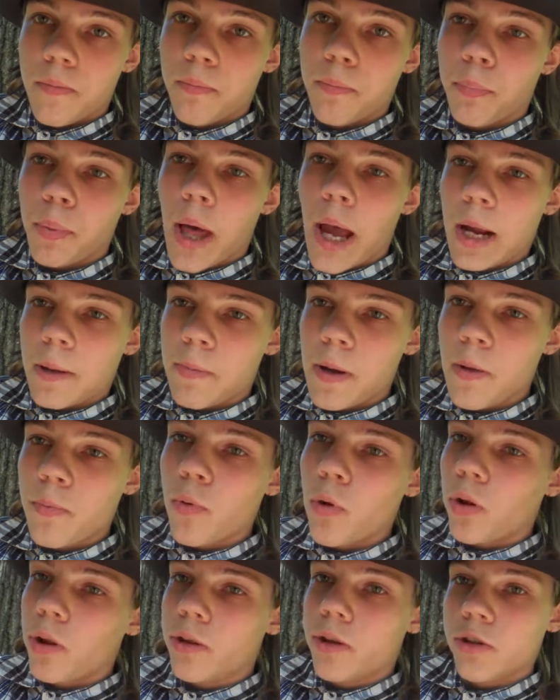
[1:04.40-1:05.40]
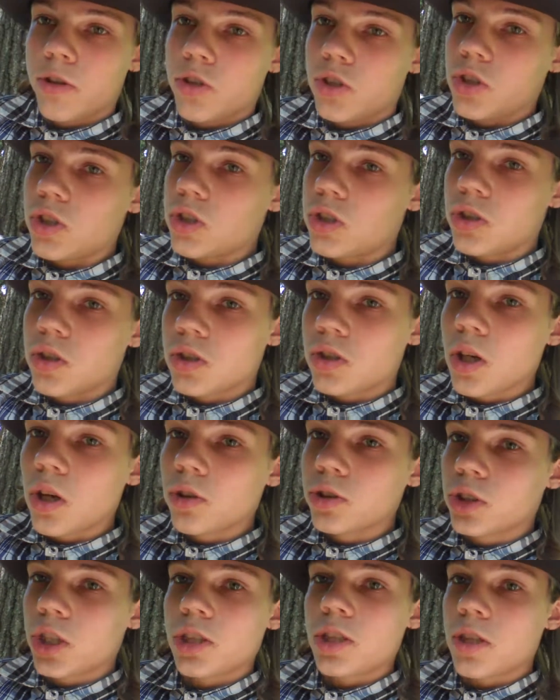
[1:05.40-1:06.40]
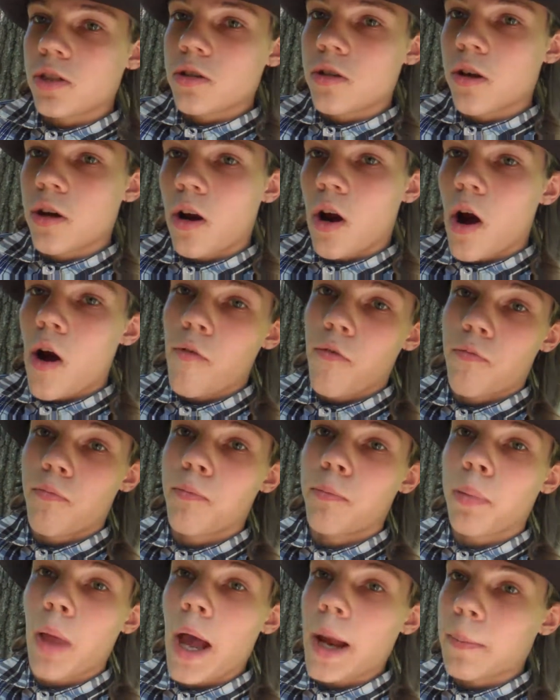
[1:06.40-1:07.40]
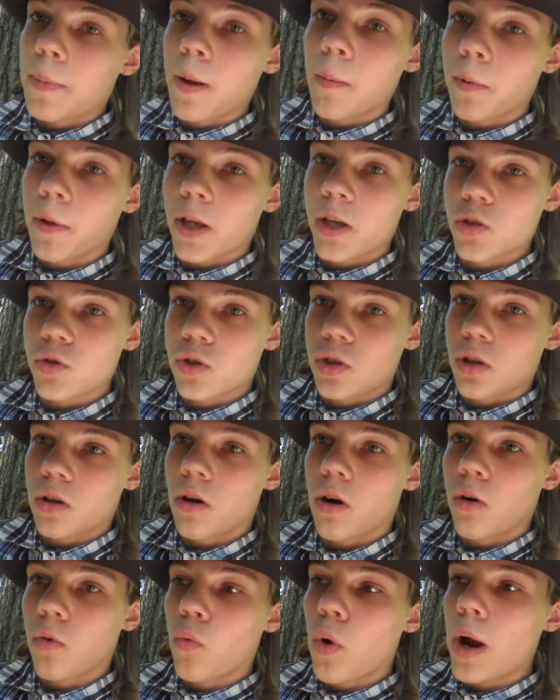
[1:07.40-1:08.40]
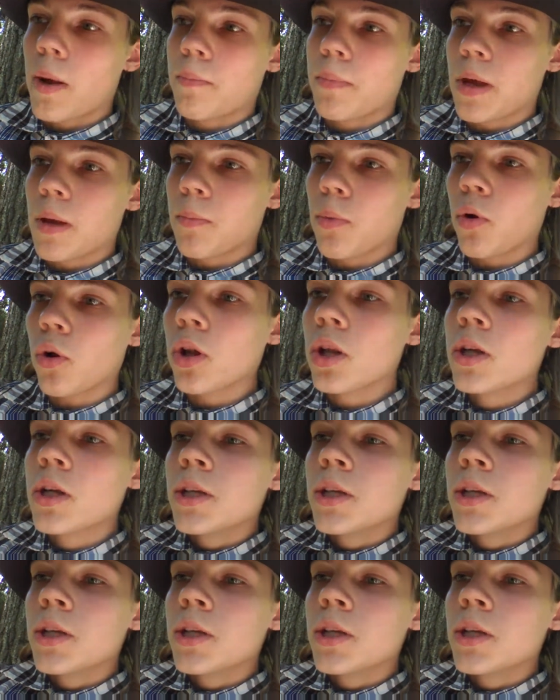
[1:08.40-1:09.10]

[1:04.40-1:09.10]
black people, and there's still just as good off black people as there are white people.